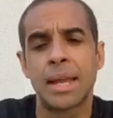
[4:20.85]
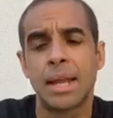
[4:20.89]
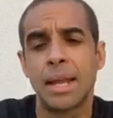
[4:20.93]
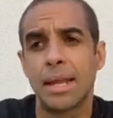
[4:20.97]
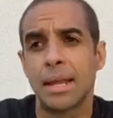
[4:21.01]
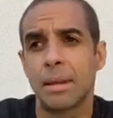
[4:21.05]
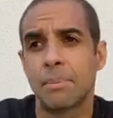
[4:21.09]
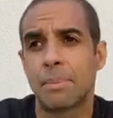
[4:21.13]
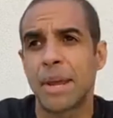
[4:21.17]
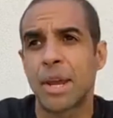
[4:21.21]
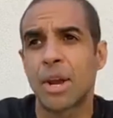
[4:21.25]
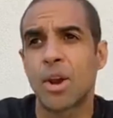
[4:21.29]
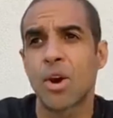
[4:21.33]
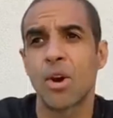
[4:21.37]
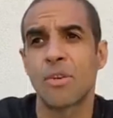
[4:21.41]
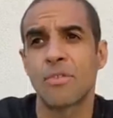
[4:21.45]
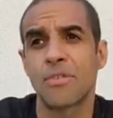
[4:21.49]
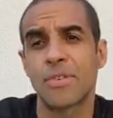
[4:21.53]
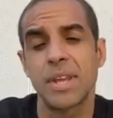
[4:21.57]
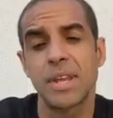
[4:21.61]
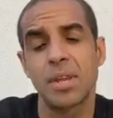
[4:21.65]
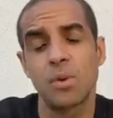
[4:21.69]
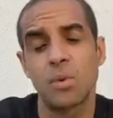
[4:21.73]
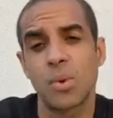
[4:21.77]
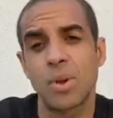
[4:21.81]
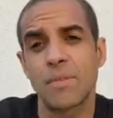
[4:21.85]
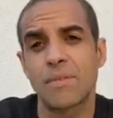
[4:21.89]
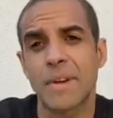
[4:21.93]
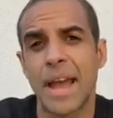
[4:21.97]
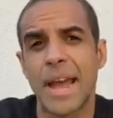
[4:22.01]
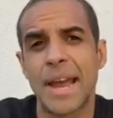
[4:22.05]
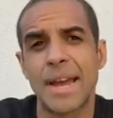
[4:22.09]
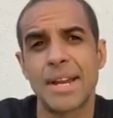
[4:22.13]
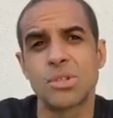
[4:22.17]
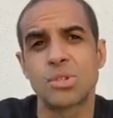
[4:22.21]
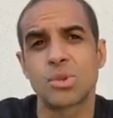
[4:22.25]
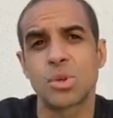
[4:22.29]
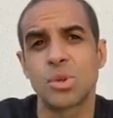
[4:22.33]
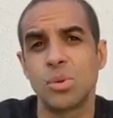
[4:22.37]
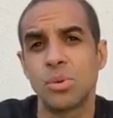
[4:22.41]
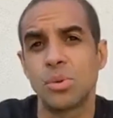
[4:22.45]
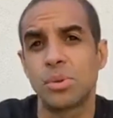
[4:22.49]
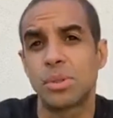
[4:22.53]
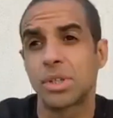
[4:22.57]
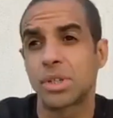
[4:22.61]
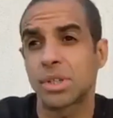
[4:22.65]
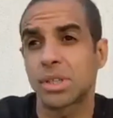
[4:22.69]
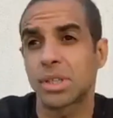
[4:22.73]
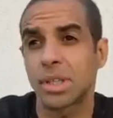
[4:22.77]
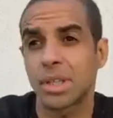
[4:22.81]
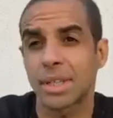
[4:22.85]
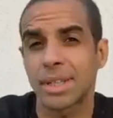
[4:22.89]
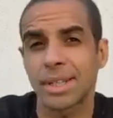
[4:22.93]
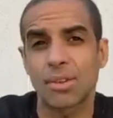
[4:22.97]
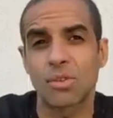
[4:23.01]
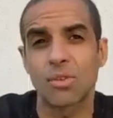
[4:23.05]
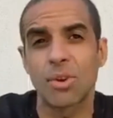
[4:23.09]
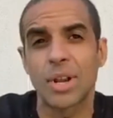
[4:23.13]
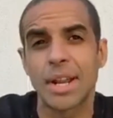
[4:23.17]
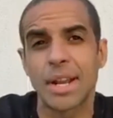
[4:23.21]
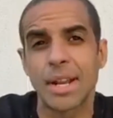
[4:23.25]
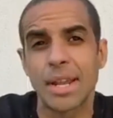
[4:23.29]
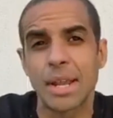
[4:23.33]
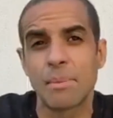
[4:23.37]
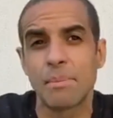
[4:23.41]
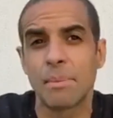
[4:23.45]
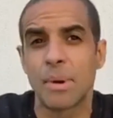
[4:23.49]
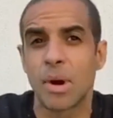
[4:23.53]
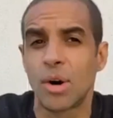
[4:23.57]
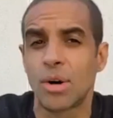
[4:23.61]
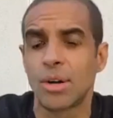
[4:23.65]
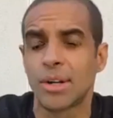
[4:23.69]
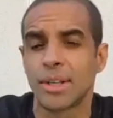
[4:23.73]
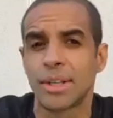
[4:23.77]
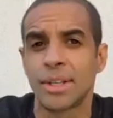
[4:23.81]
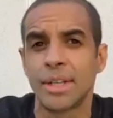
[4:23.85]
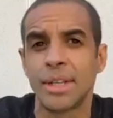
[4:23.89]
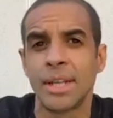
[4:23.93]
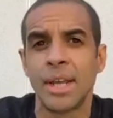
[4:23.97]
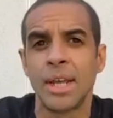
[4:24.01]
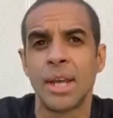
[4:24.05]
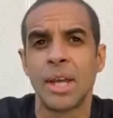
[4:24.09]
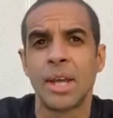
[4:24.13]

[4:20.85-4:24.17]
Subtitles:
It'll be coffee with Andrew, just grilling him on